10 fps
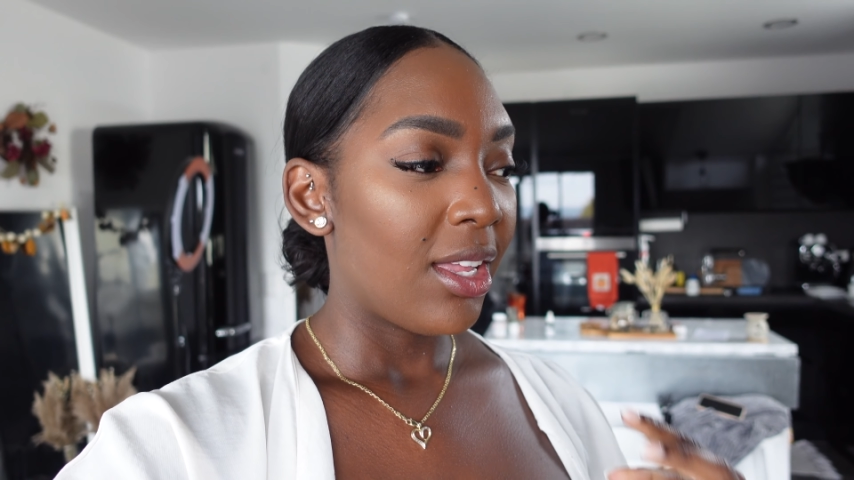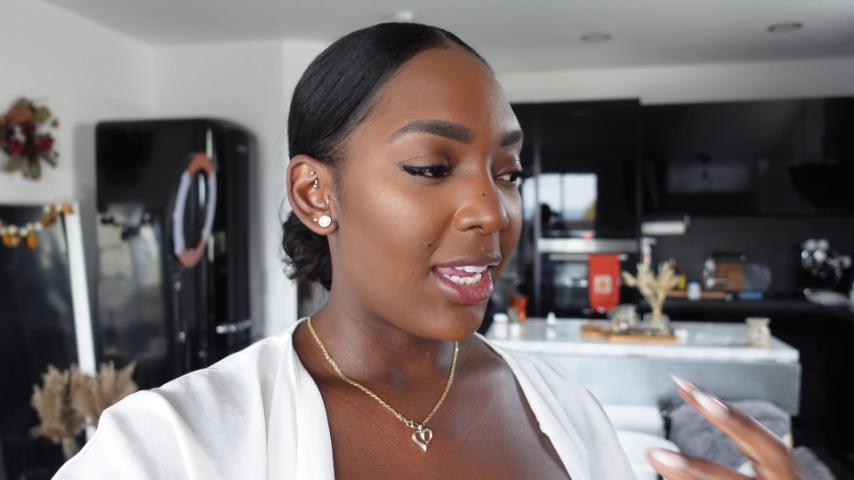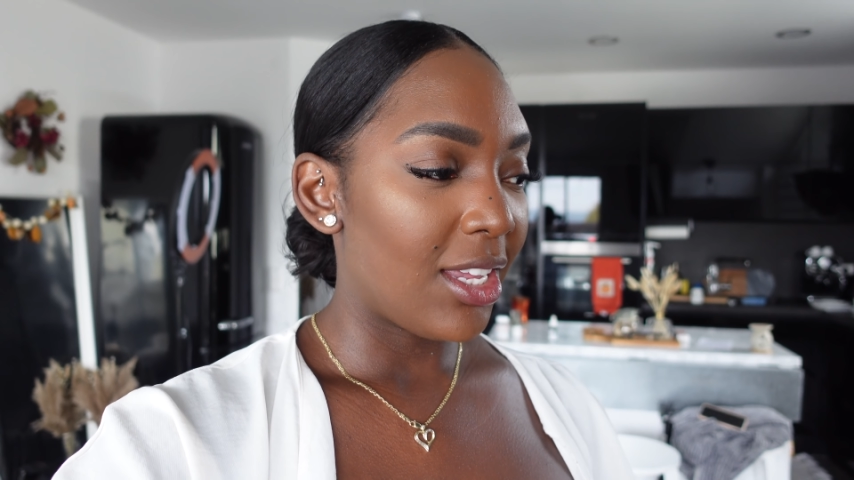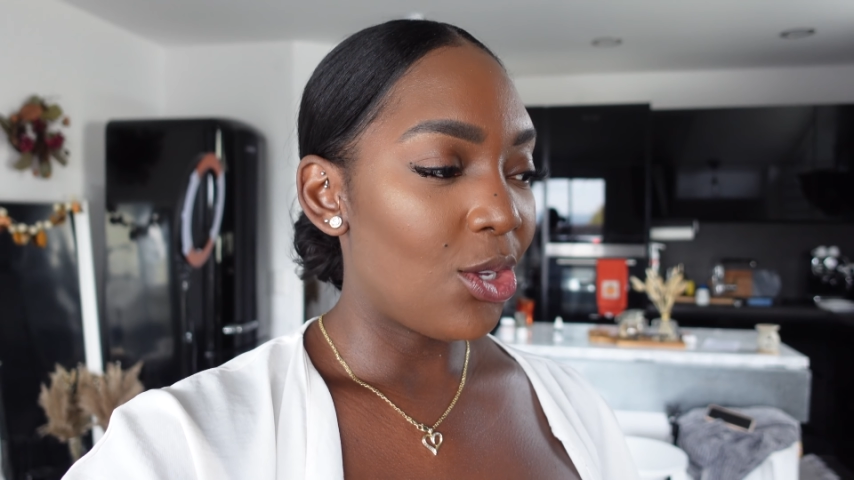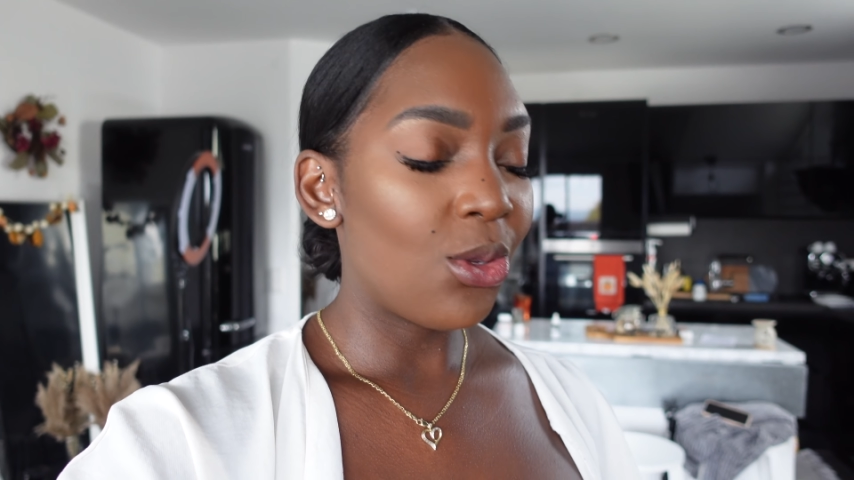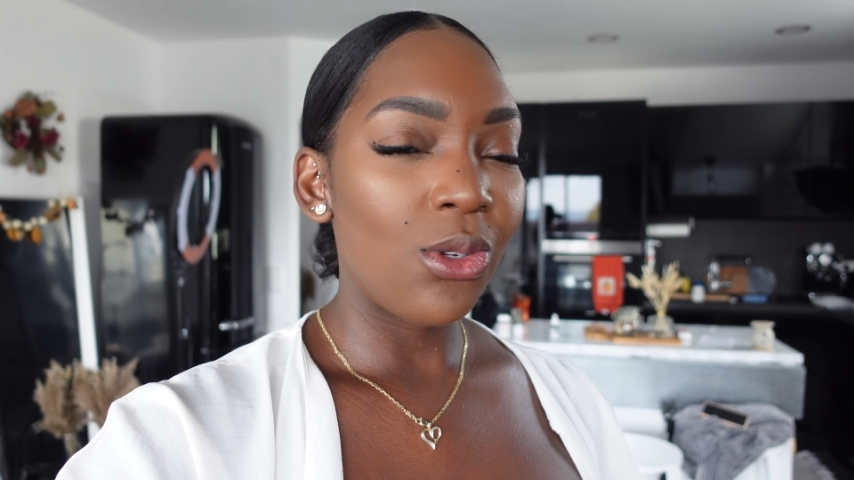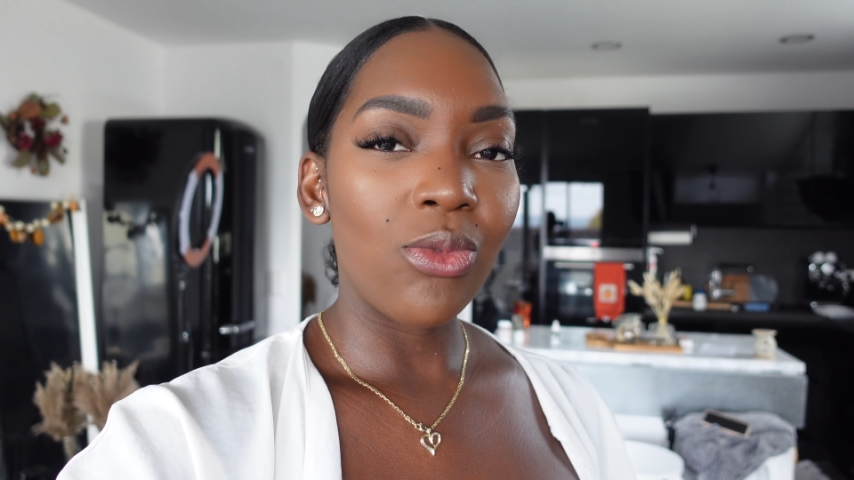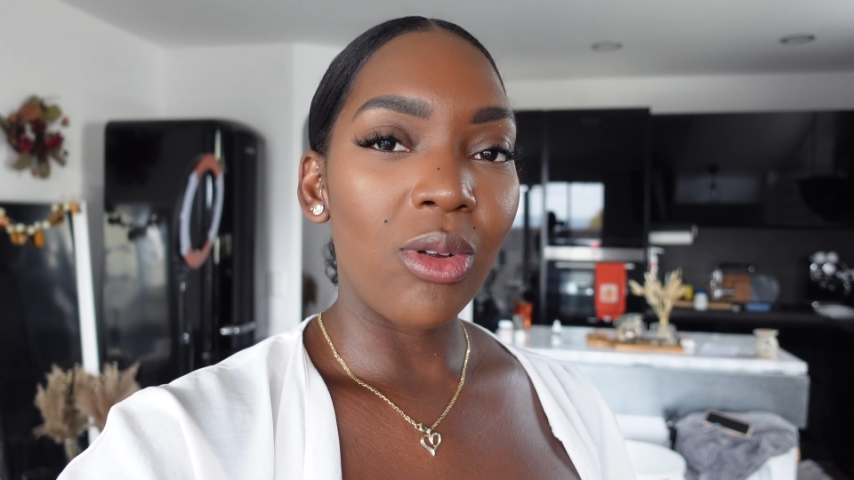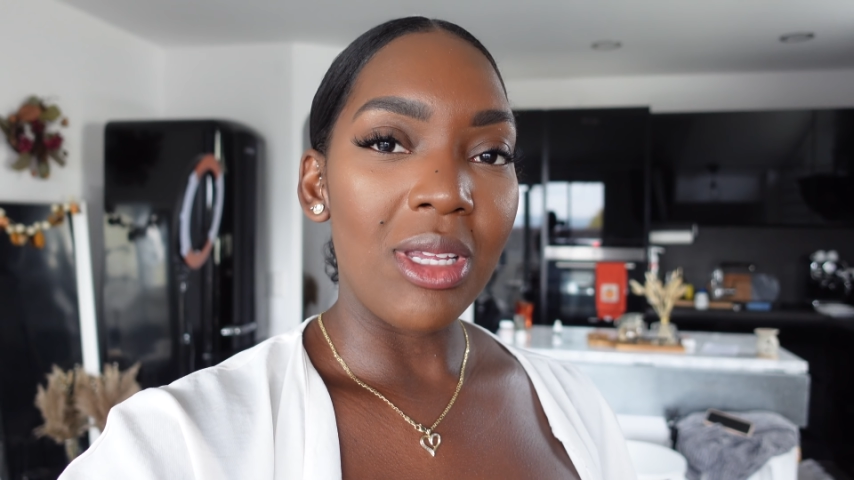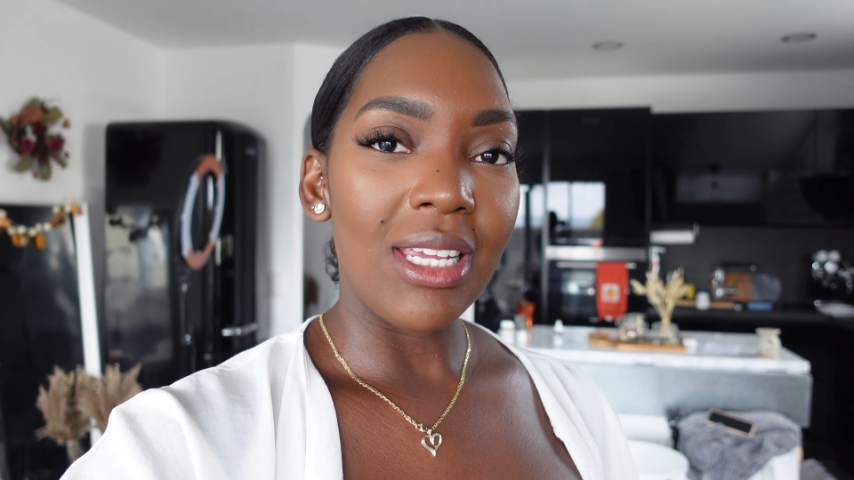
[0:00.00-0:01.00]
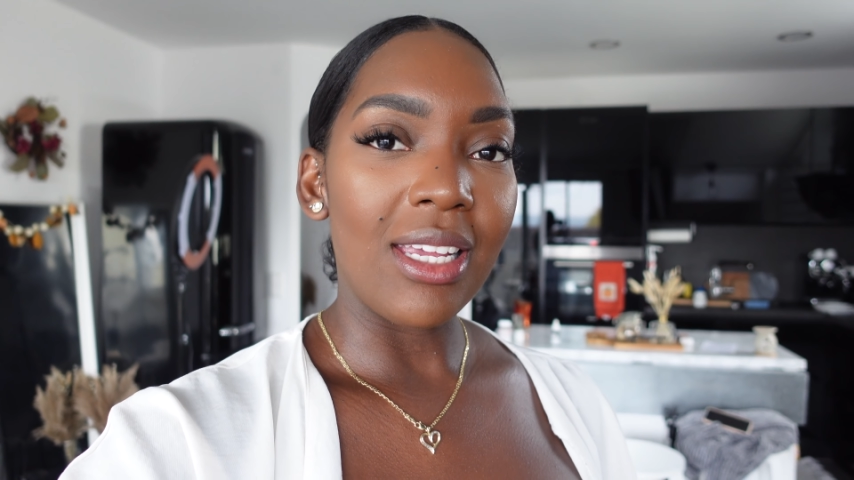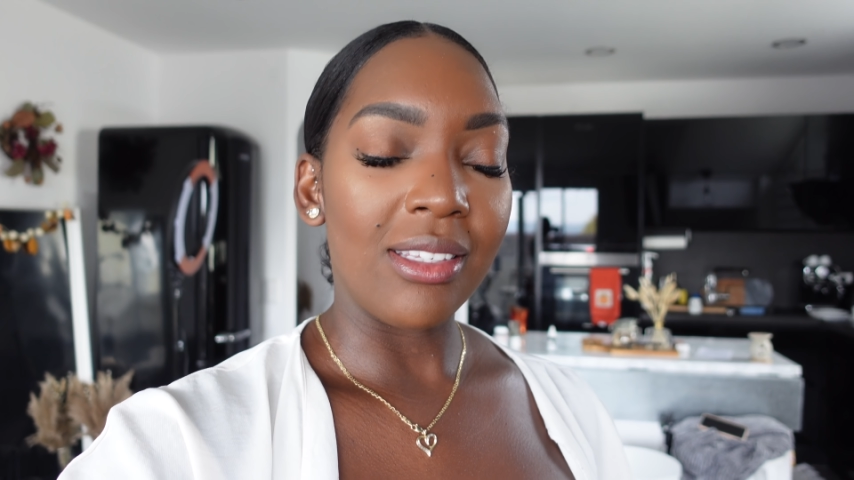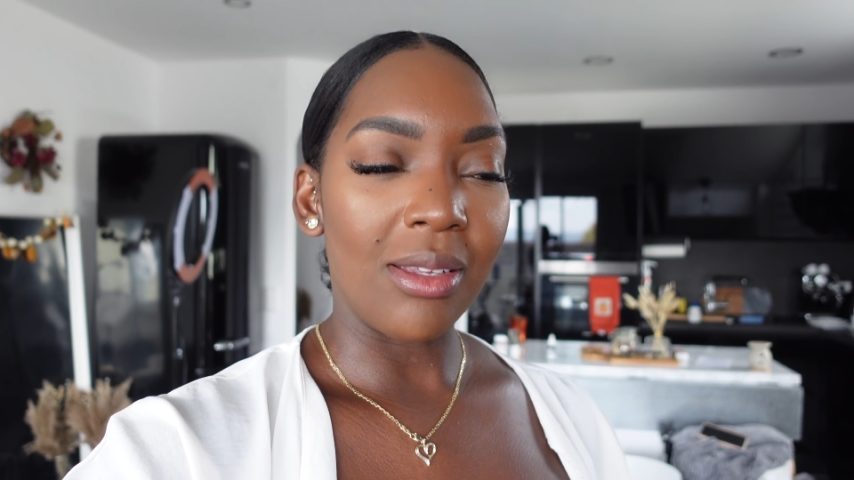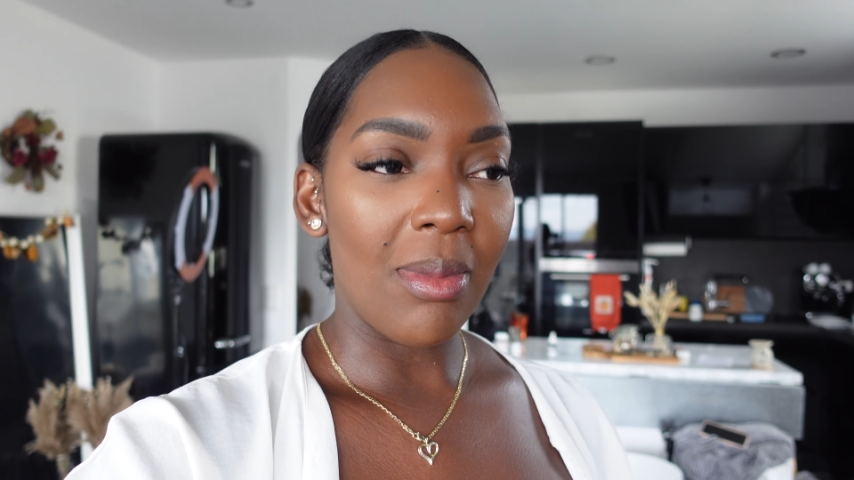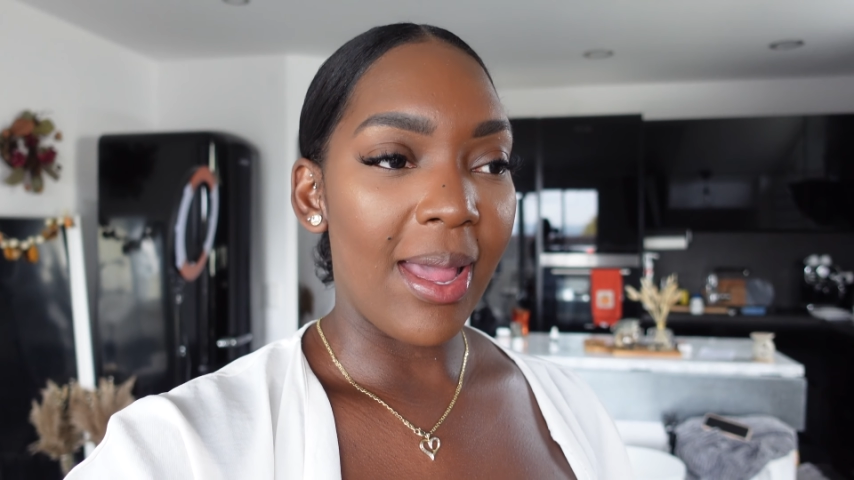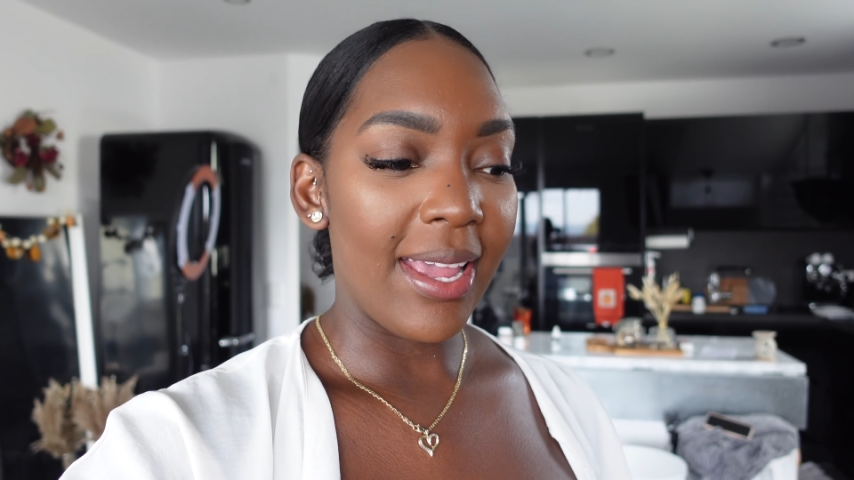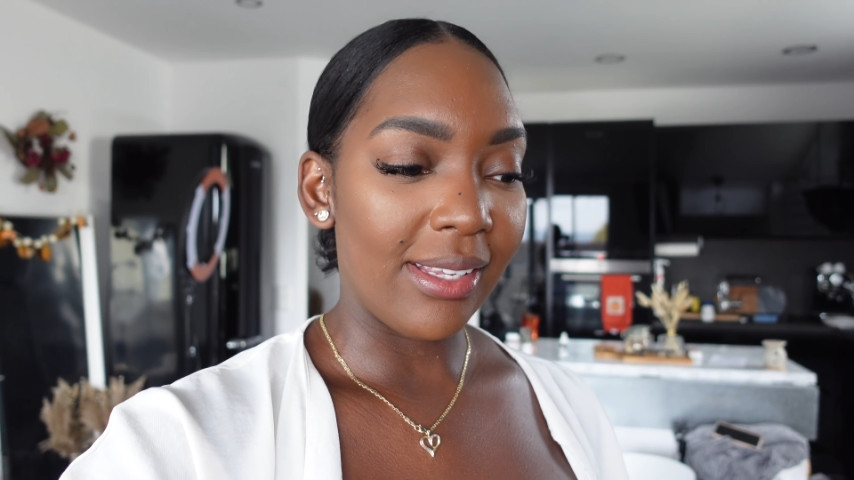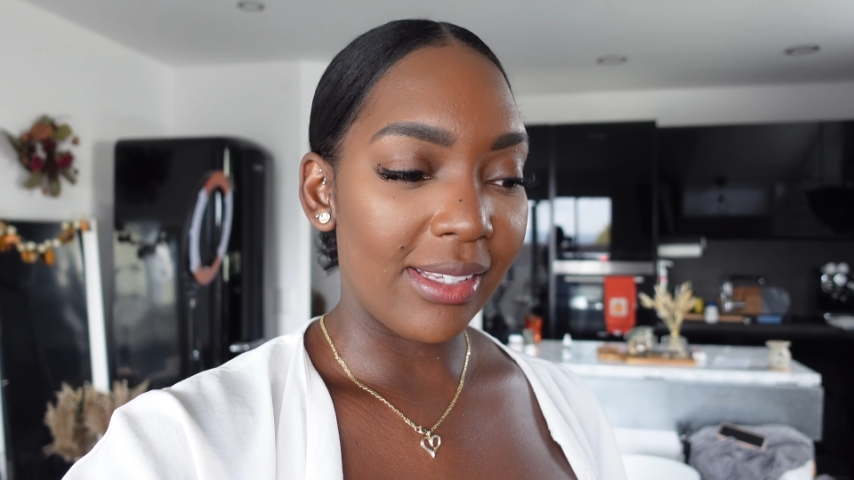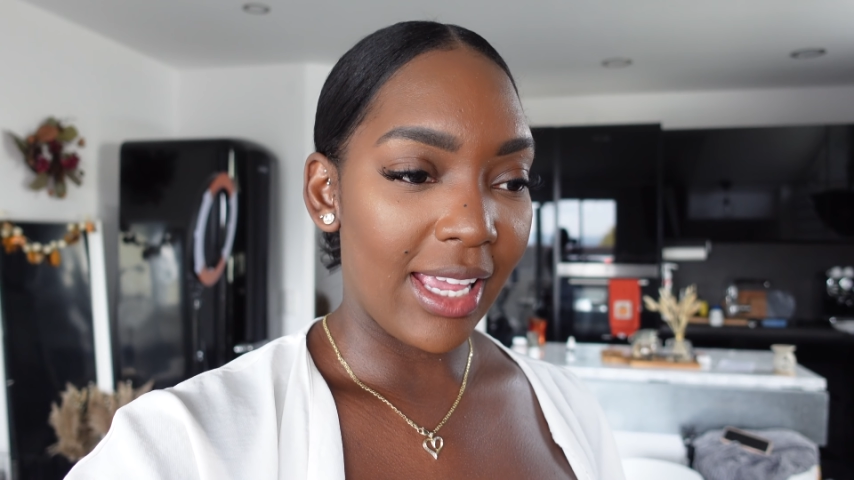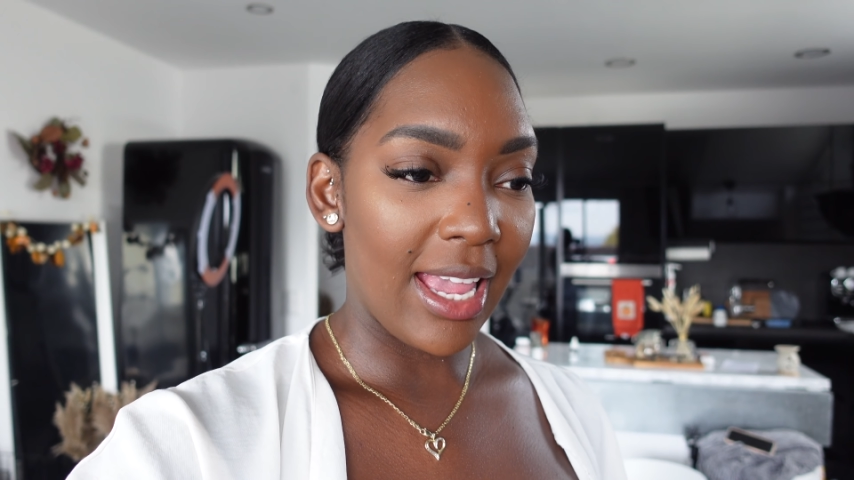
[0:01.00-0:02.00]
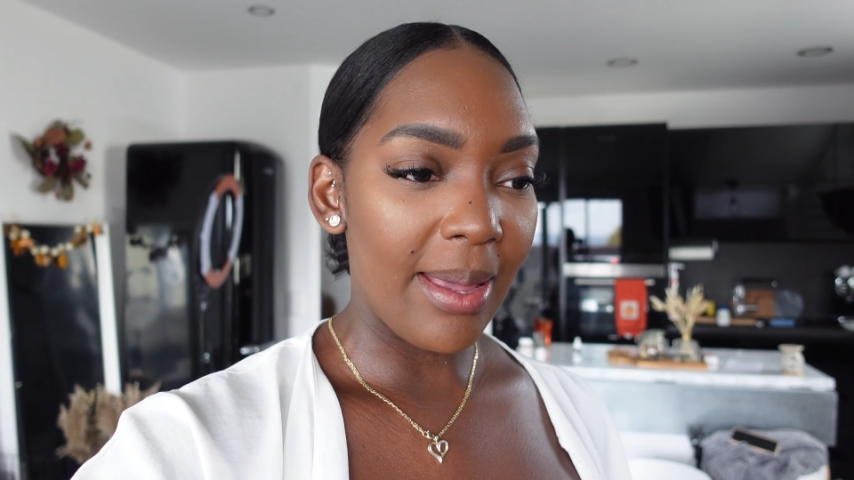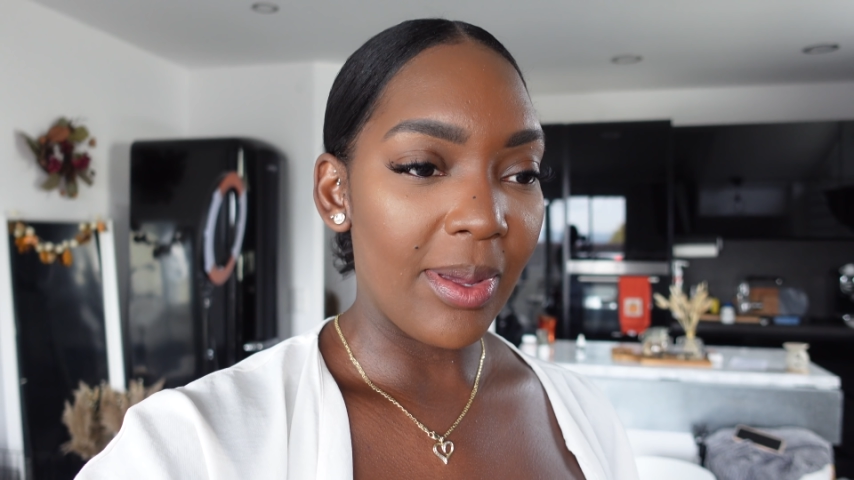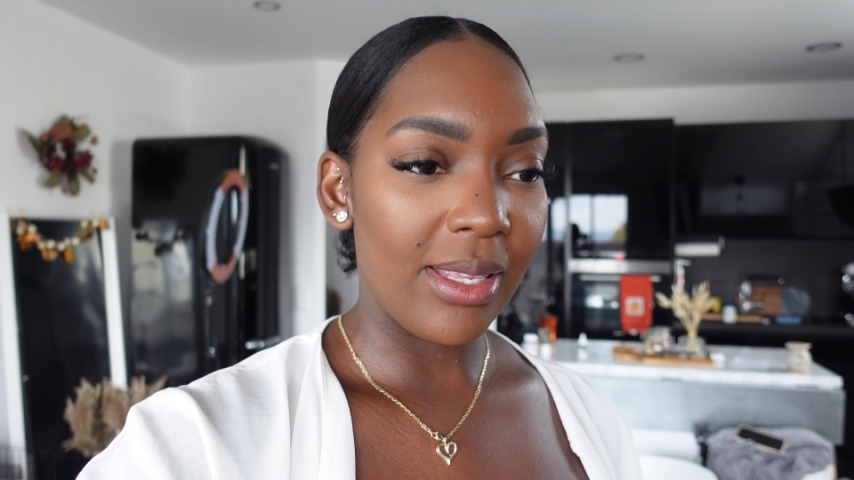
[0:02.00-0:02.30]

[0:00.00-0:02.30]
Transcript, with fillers: like YouTube for me is my escape.